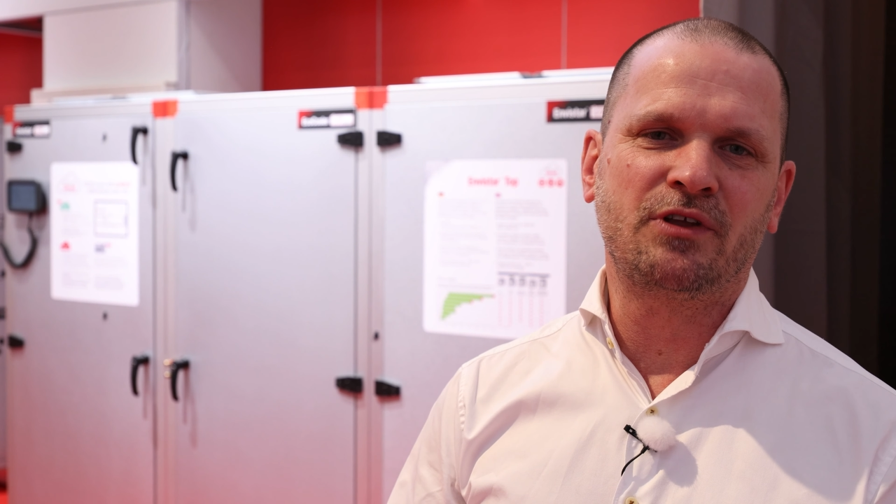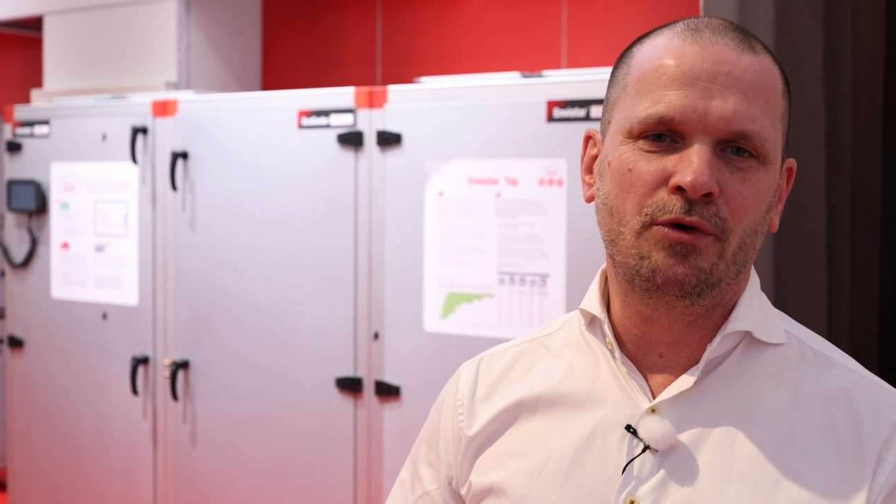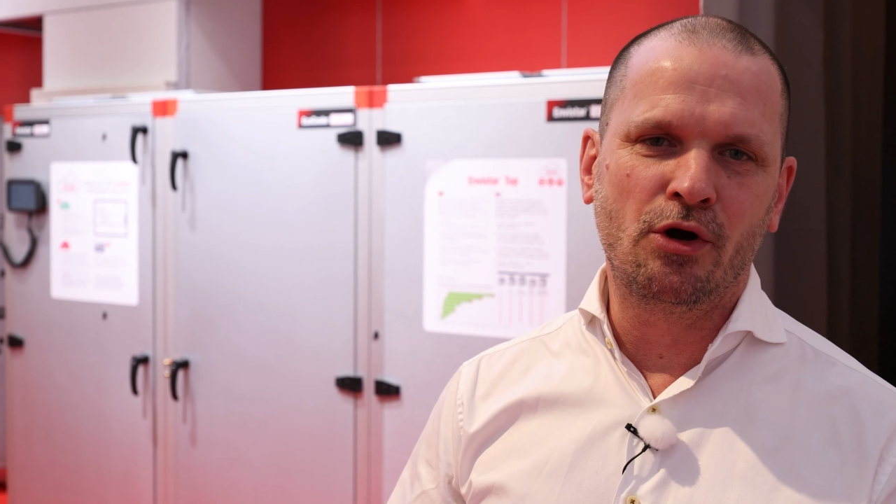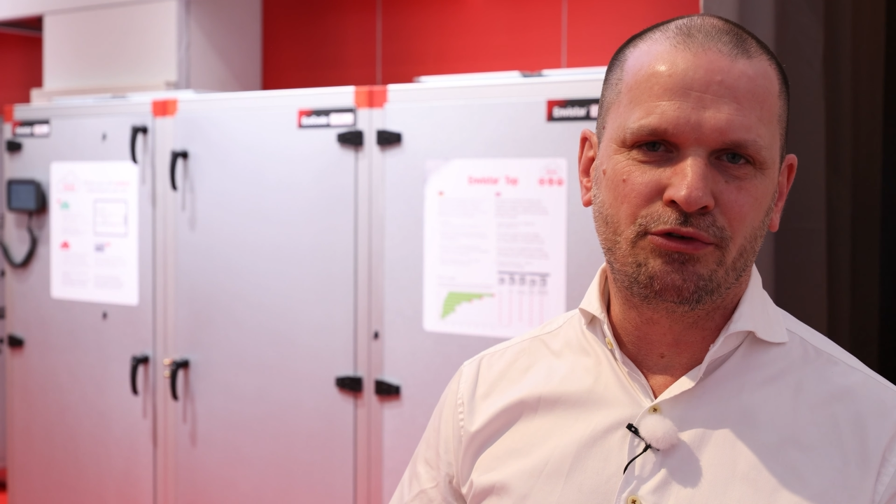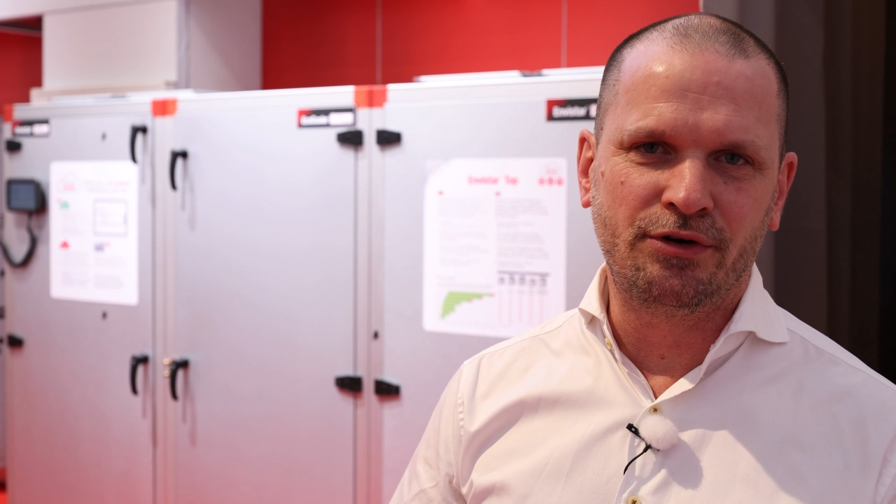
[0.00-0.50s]

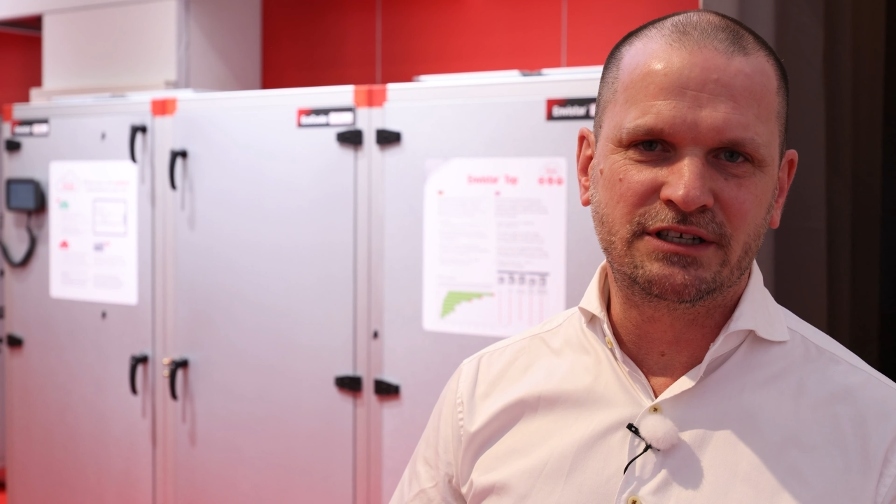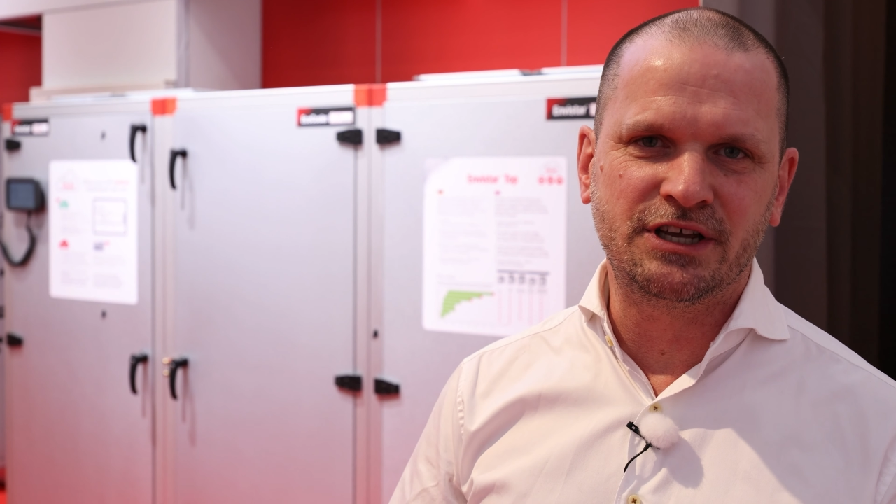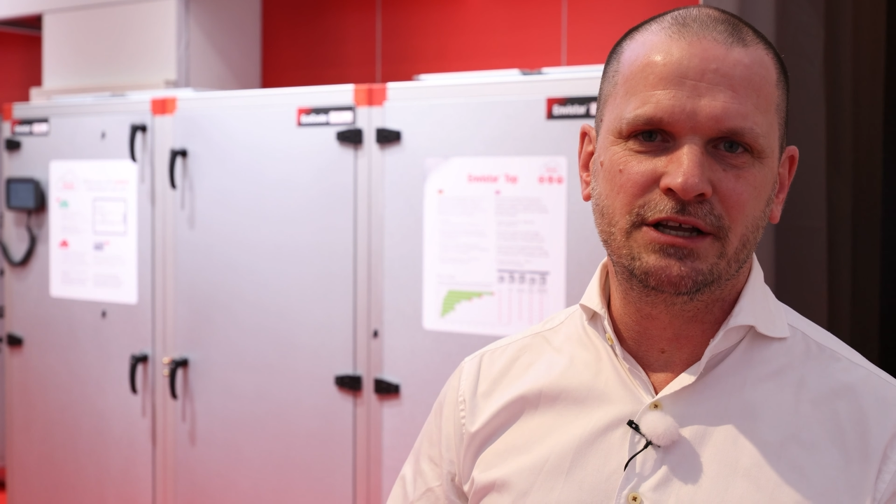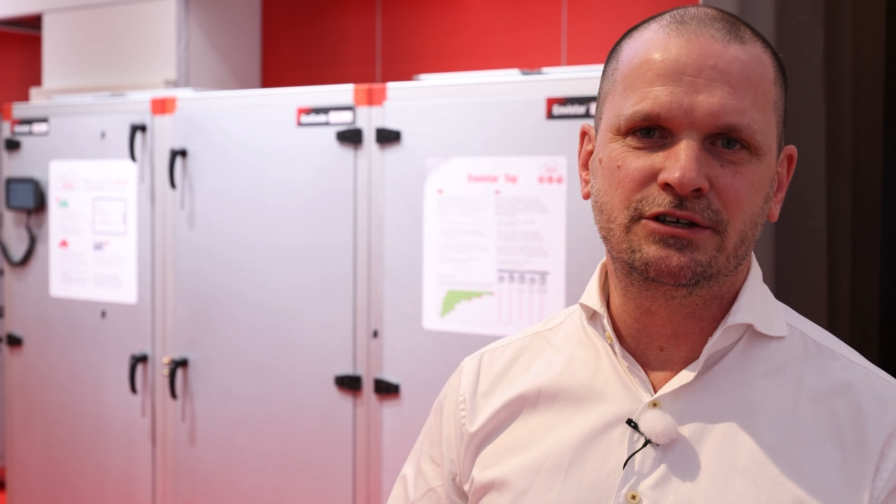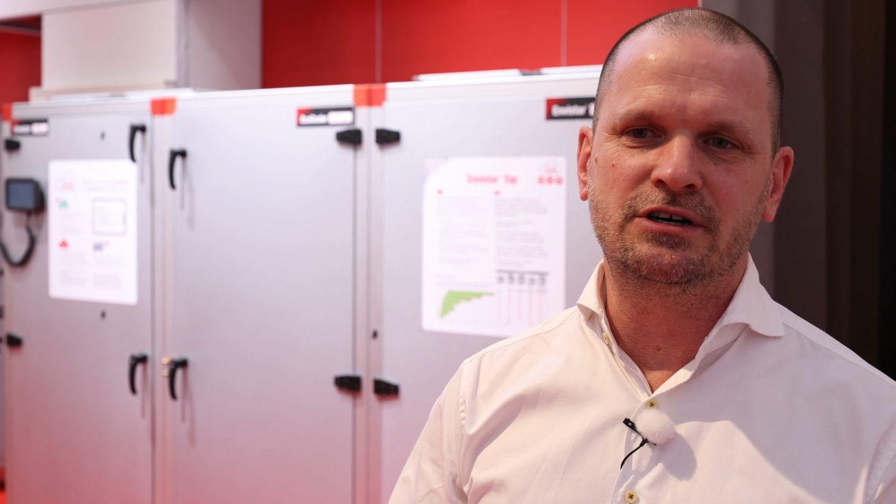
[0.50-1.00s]
rotary
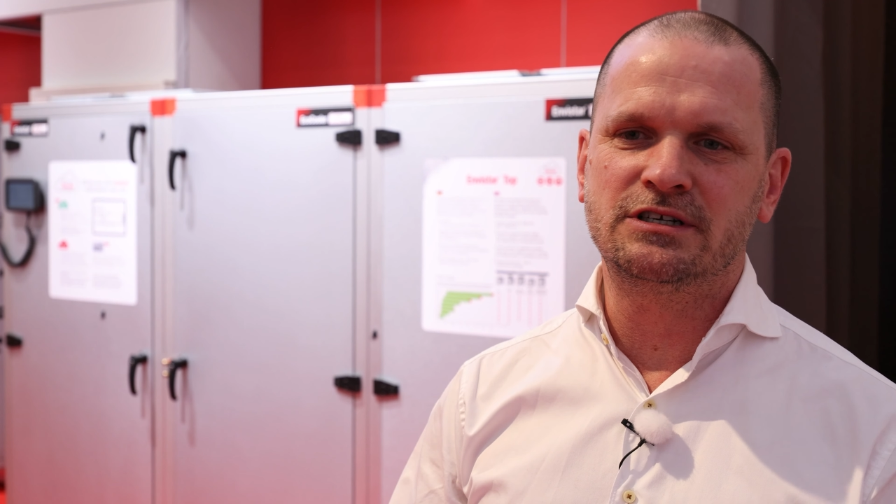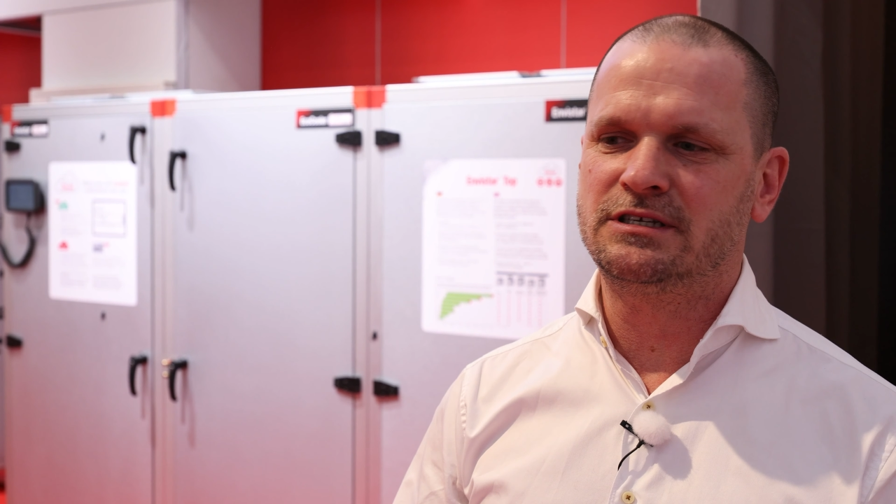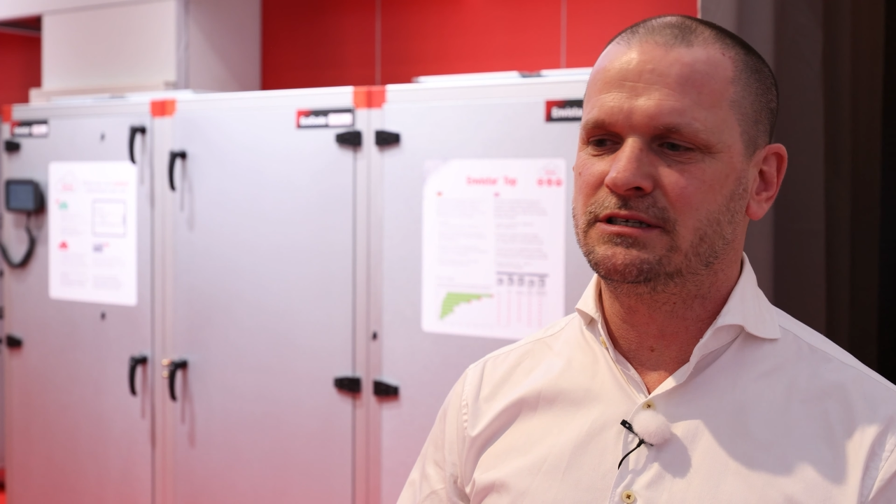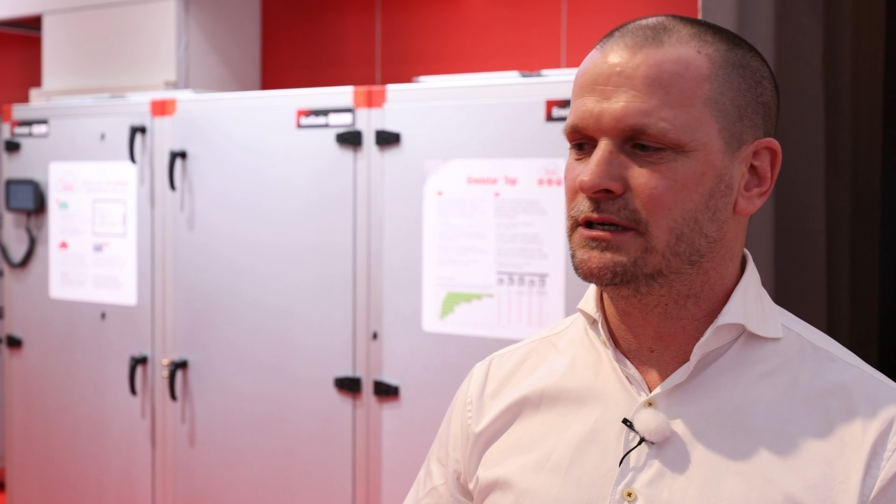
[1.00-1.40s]
exchangers,